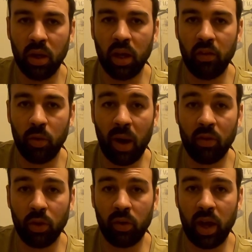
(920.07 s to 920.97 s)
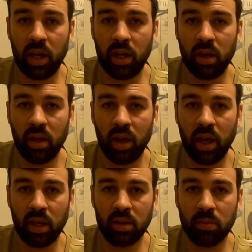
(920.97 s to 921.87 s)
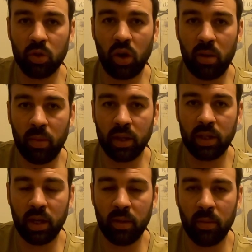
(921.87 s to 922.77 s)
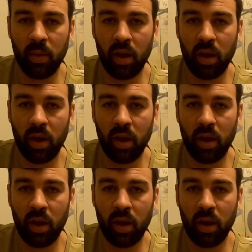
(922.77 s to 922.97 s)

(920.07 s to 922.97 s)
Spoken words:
If you haven't already, hit the subscribe button.